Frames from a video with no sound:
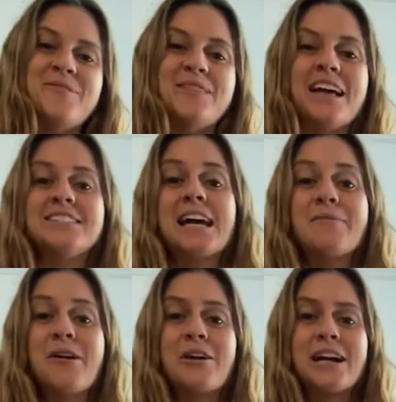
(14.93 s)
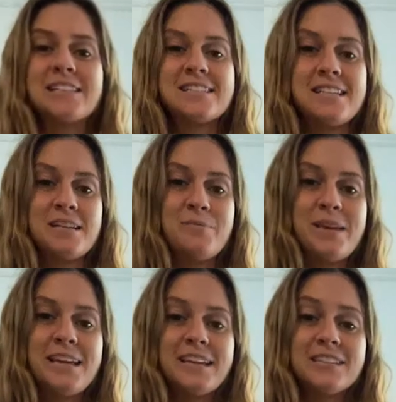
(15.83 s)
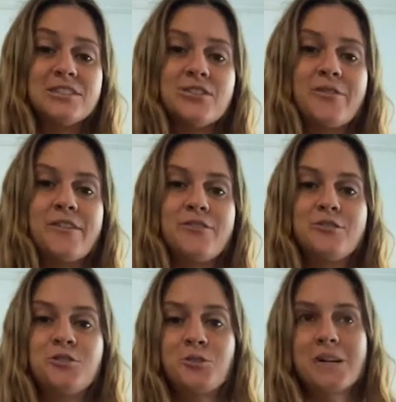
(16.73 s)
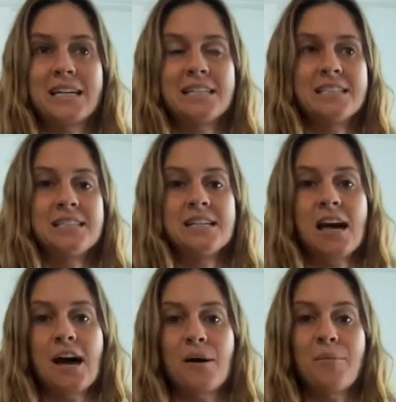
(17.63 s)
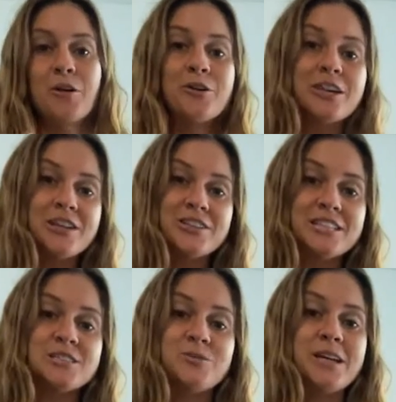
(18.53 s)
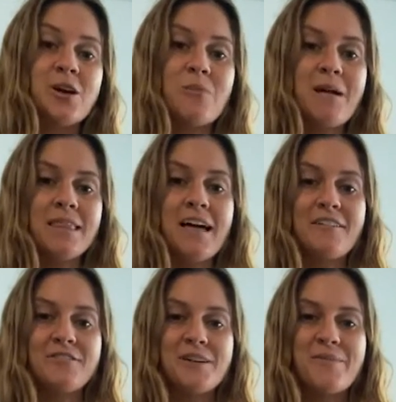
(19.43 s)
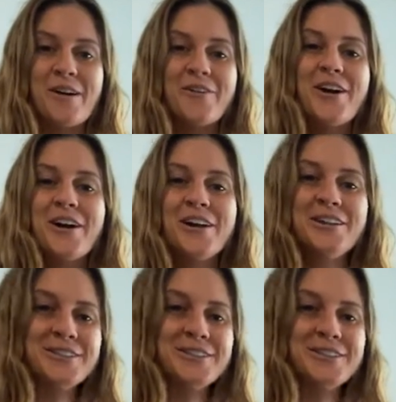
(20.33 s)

Last time y'all got a sneak peek, so if you joined earlier this week on my live demo, you'll